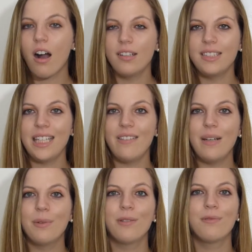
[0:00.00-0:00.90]
on
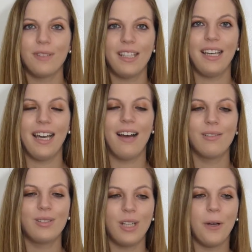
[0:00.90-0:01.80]
TV and we were freaking
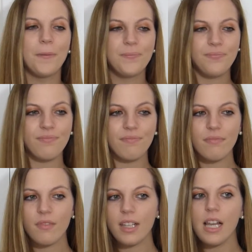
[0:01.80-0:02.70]
out. So
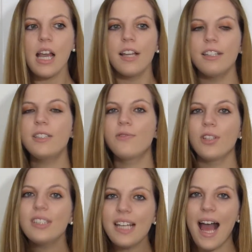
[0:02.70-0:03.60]
this
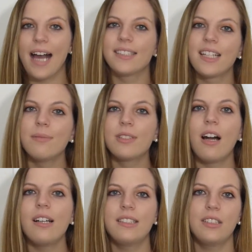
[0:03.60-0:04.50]
first act comes
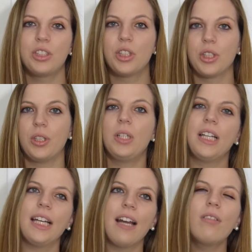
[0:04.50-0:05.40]
on. It's this girl,
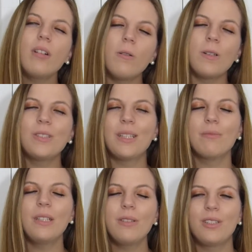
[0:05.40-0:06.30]
like, I don't know, it was
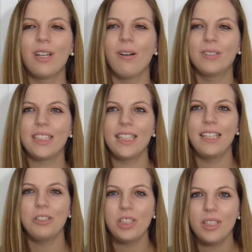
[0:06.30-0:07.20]
something with ghosts. Like, I
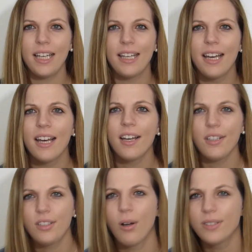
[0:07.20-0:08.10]
think she, like,
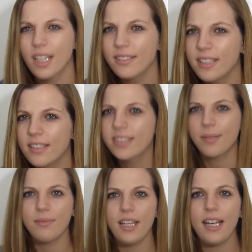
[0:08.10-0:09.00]
ghost hunted or
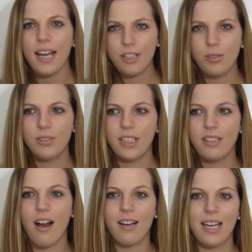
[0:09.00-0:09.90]
something, and she was, like,
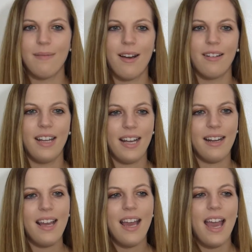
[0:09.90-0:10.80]
talking about
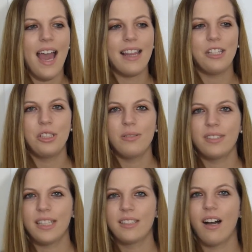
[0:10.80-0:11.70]
it. And then she
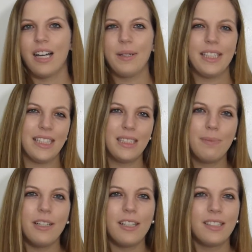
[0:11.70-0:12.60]
was, like, talking about, like, the
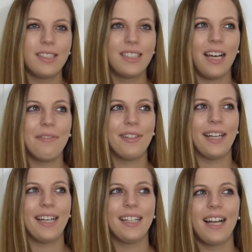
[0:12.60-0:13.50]
spirits and stuff, and,
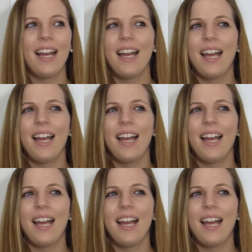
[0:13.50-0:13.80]
like, it,